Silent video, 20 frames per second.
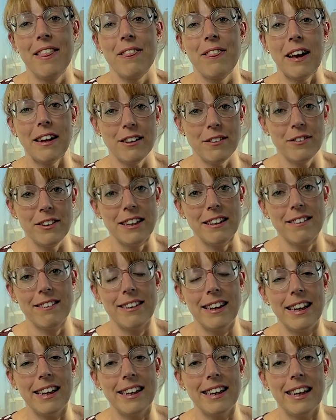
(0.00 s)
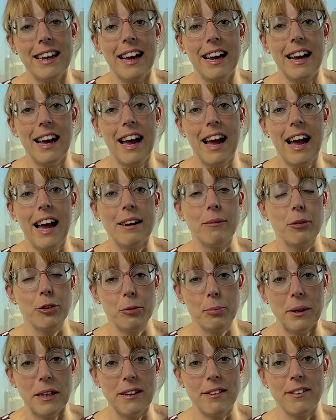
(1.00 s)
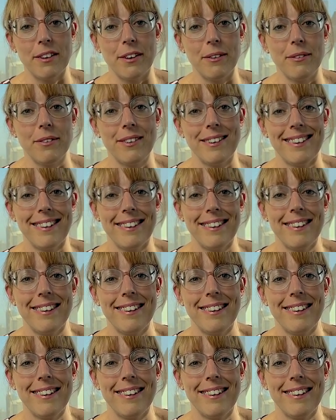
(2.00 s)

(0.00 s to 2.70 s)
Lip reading: Thanks for listening and we'll speak soon.